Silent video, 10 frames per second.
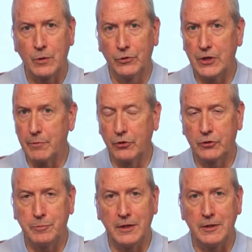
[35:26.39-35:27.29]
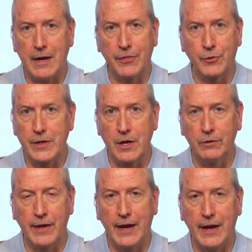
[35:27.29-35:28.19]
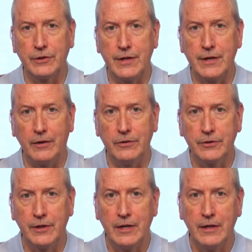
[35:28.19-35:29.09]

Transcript: was able to spend about $300,000.